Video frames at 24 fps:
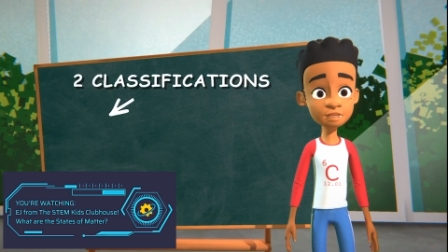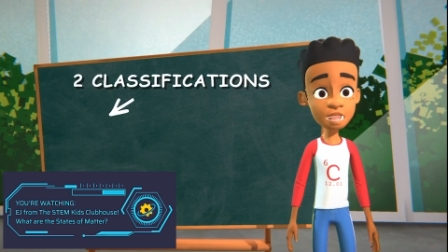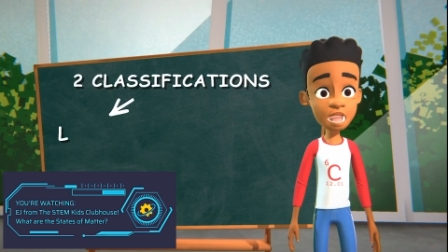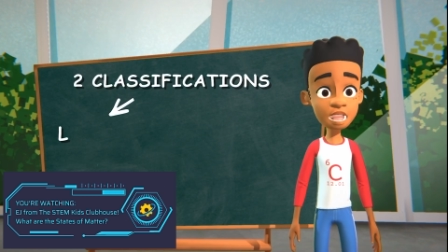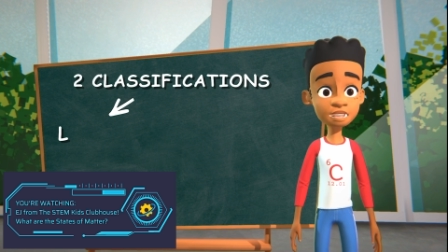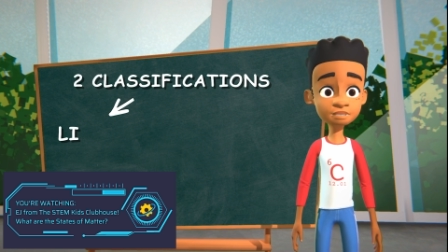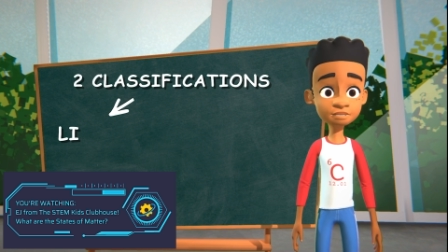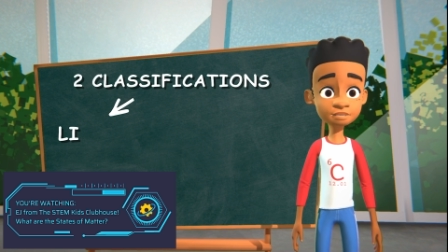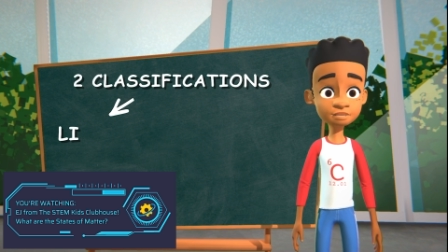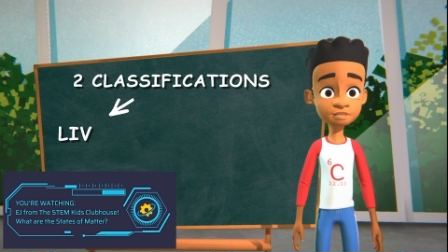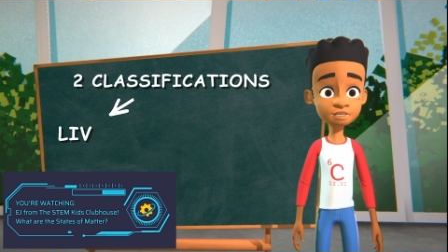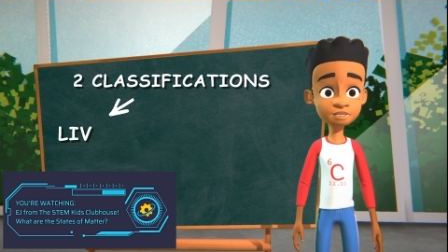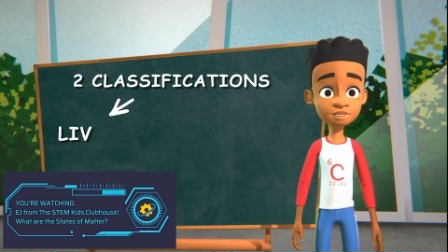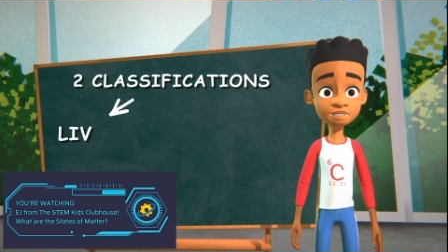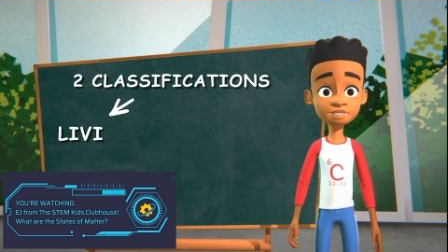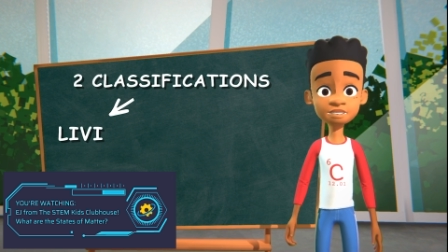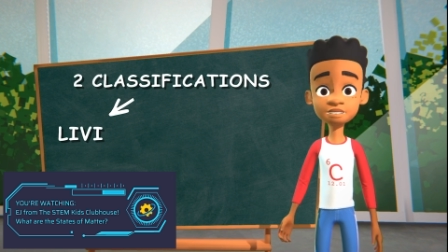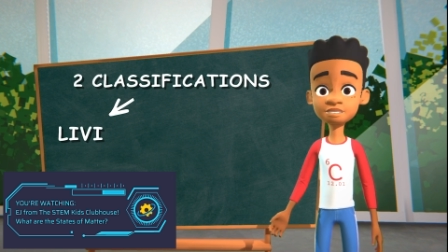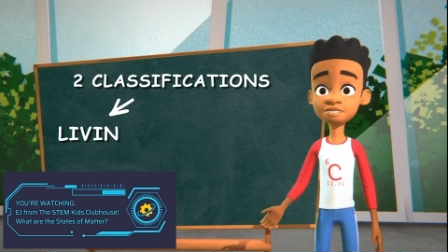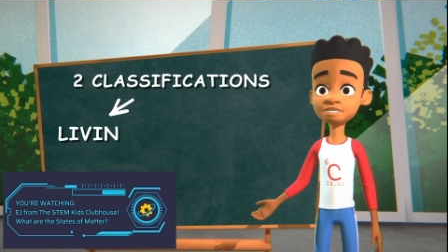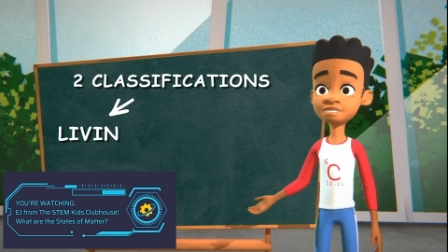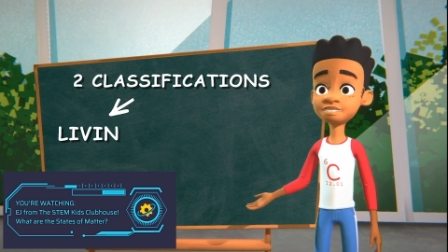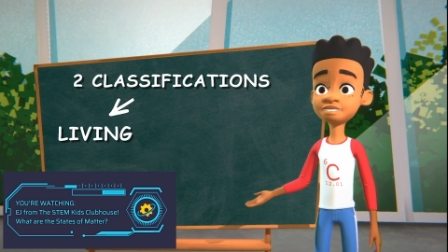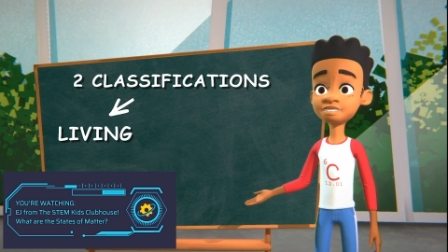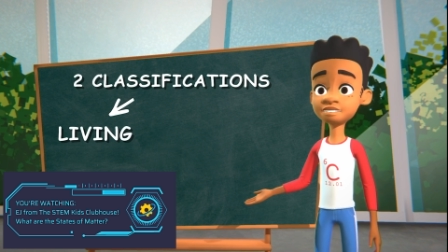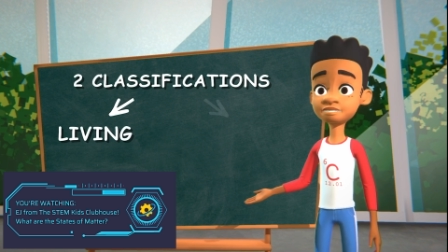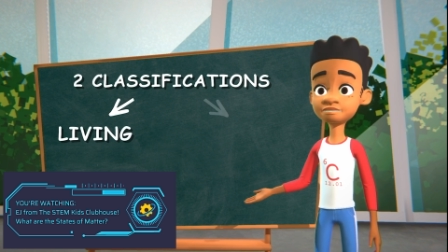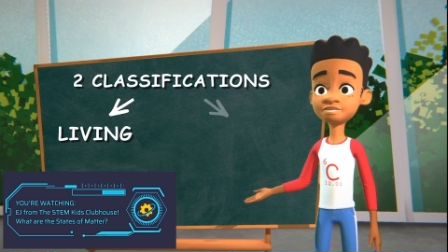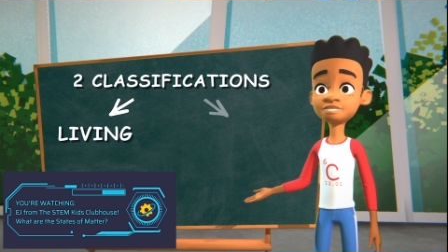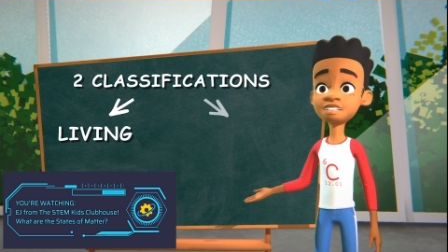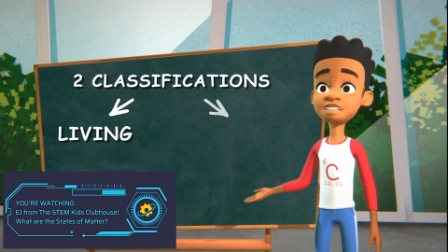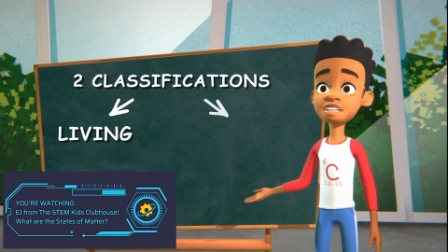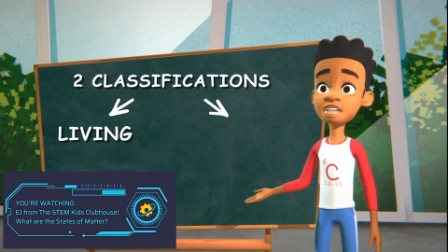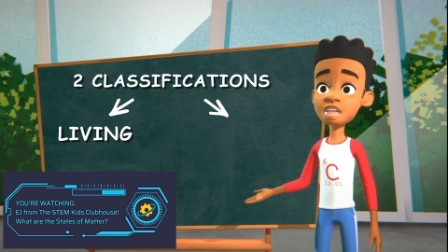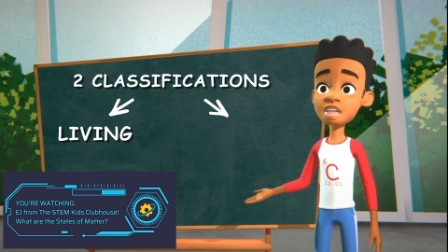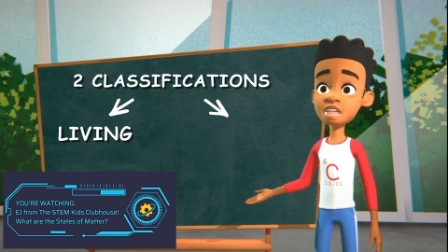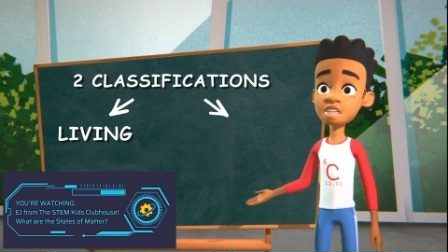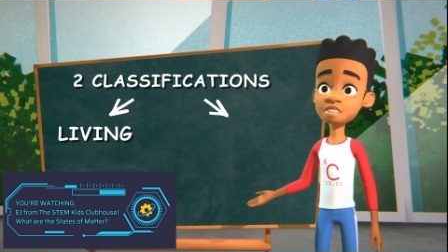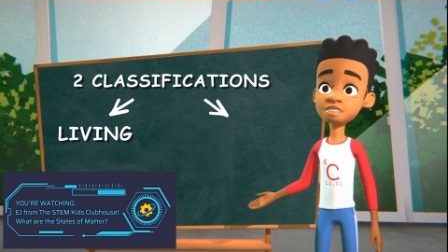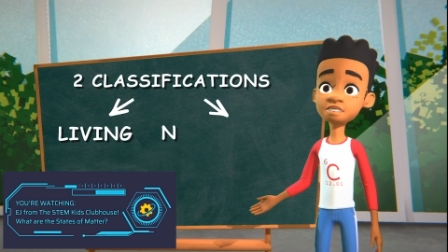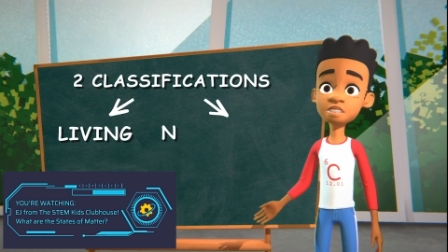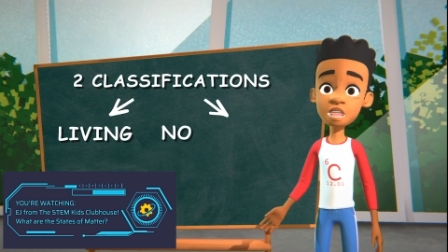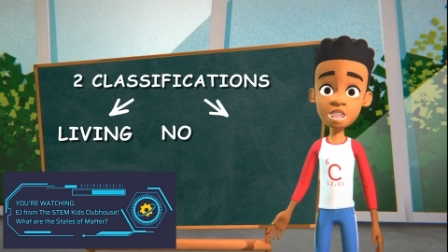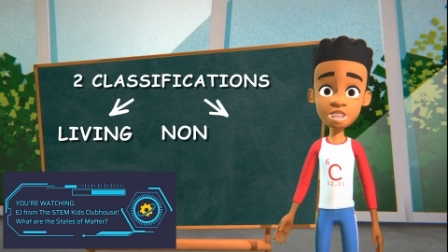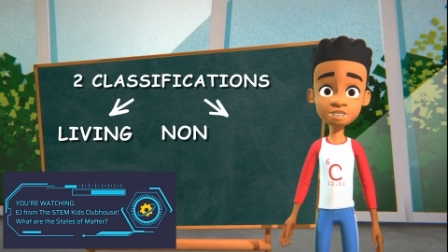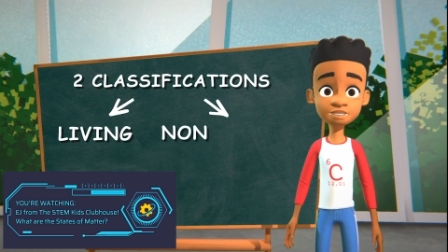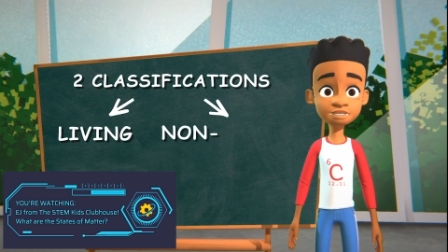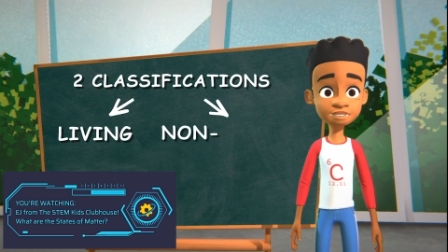matter living
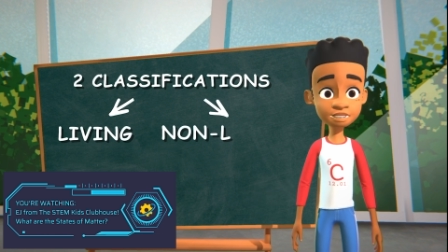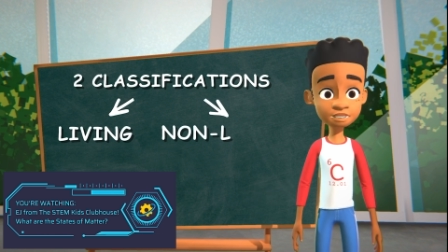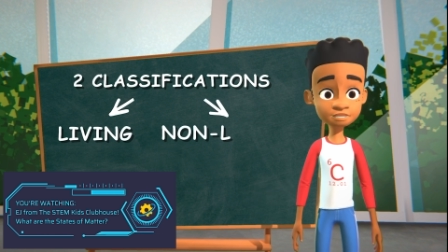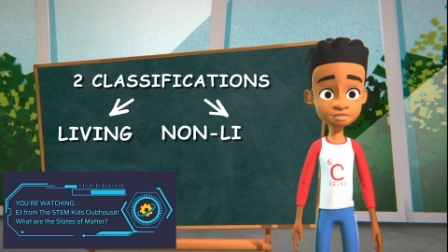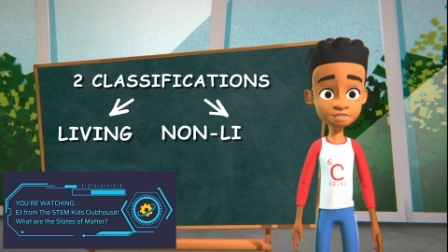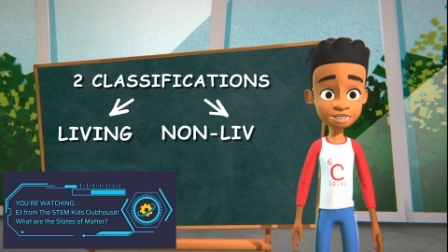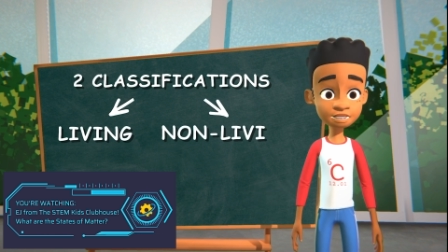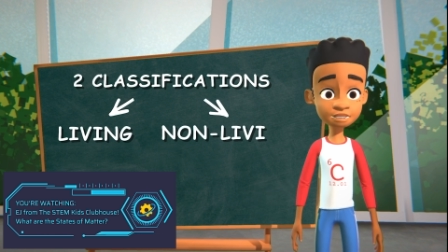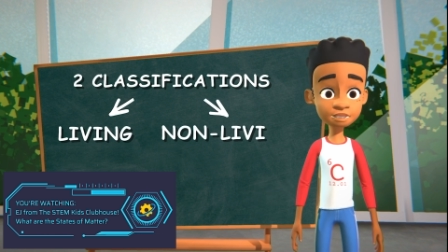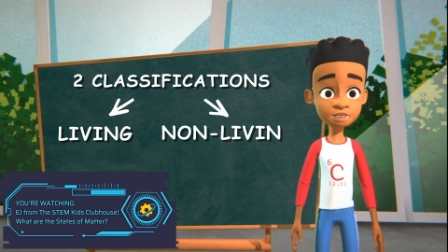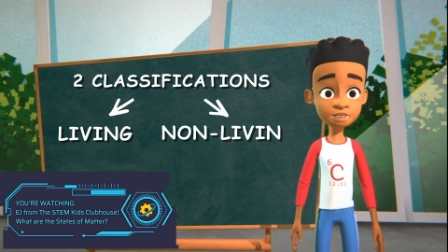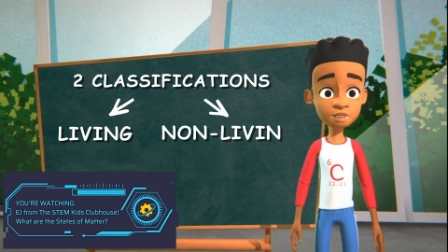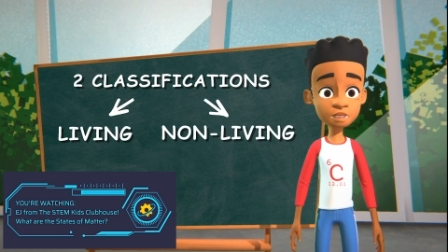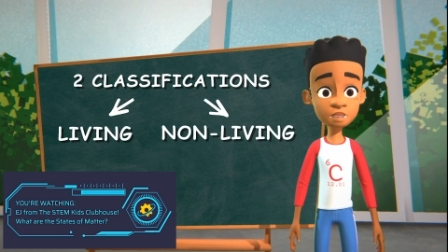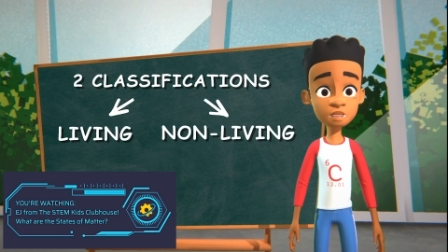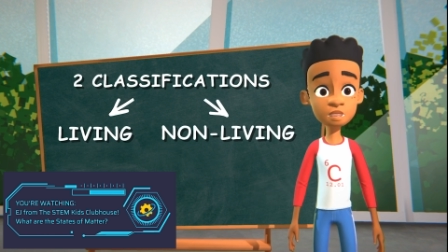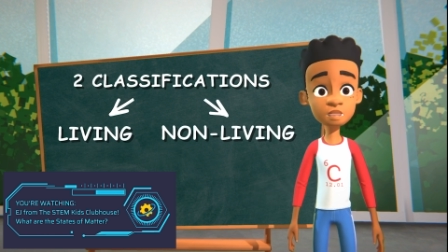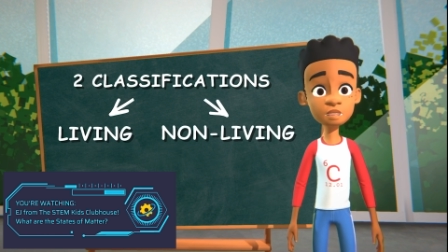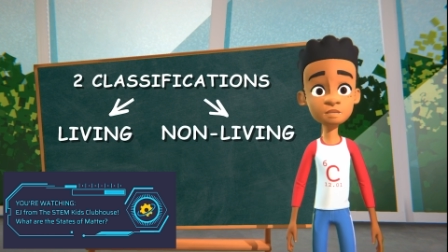and non living.